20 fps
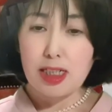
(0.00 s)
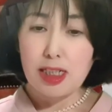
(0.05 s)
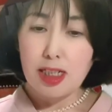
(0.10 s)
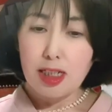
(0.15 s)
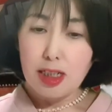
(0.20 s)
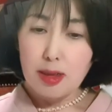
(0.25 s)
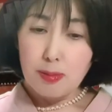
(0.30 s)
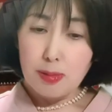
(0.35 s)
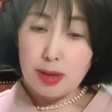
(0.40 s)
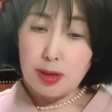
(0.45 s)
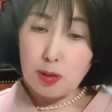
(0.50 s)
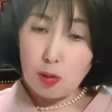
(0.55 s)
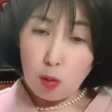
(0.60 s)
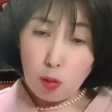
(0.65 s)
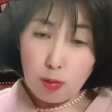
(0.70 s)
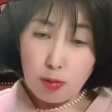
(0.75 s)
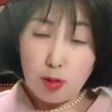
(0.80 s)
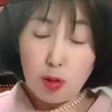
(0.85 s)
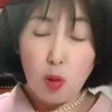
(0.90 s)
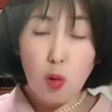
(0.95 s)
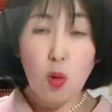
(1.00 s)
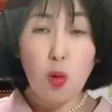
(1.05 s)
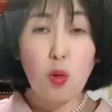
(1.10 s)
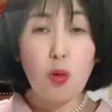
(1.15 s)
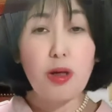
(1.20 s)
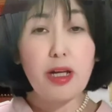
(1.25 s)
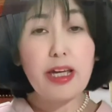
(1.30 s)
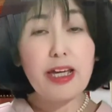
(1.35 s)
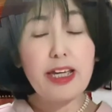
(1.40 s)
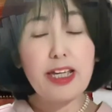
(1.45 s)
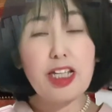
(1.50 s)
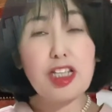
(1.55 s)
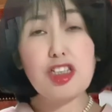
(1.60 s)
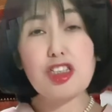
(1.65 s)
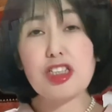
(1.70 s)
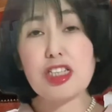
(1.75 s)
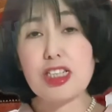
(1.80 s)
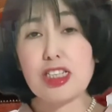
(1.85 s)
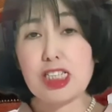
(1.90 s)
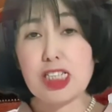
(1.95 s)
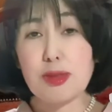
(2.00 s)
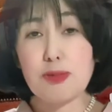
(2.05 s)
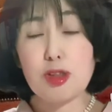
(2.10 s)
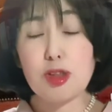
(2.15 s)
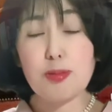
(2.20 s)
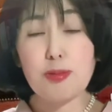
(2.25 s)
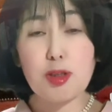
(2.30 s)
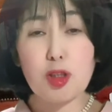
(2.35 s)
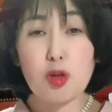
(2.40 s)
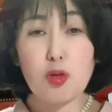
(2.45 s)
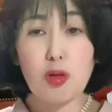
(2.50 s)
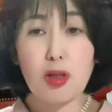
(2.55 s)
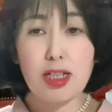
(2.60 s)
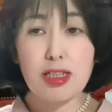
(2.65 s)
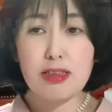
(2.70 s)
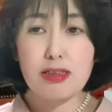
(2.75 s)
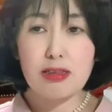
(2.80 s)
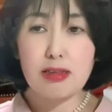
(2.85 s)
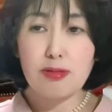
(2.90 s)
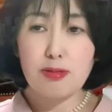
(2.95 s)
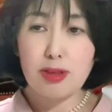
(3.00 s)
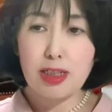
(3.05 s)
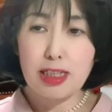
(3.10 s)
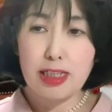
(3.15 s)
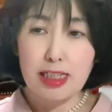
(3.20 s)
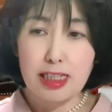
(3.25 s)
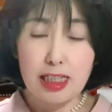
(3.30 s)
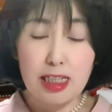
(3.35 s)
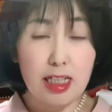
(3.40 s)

But overall, Asia seemed to be quite really